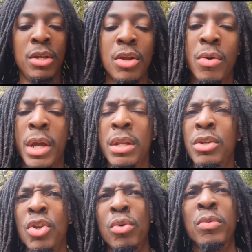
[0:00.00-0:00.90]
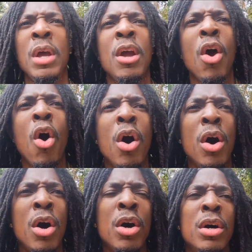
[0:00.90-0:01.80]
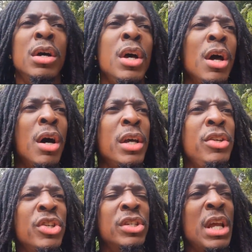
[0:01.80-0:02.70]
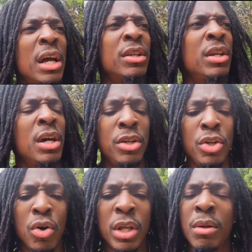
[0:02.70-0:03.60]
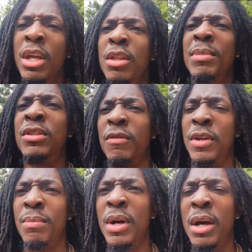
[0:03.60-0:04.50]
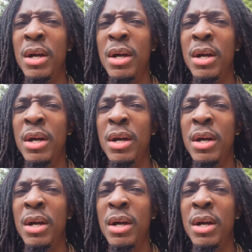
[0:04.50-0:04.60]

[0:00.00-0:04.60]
you know, and you know he just got done, you know, in the midst of him